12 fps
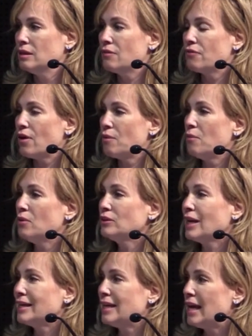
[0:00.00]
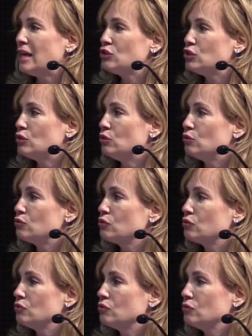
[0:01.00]
For our multinationals,
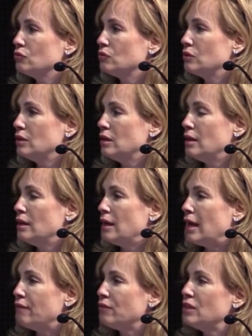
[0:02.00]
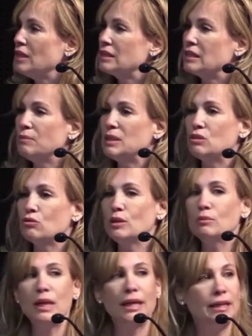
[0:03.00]
everything is going to be
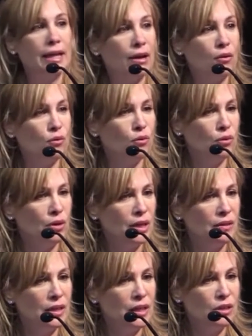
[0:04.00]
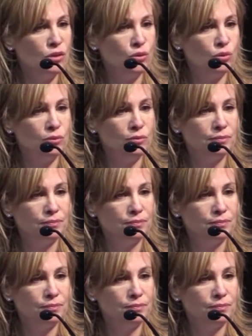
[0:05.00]
streamlined now in the EU.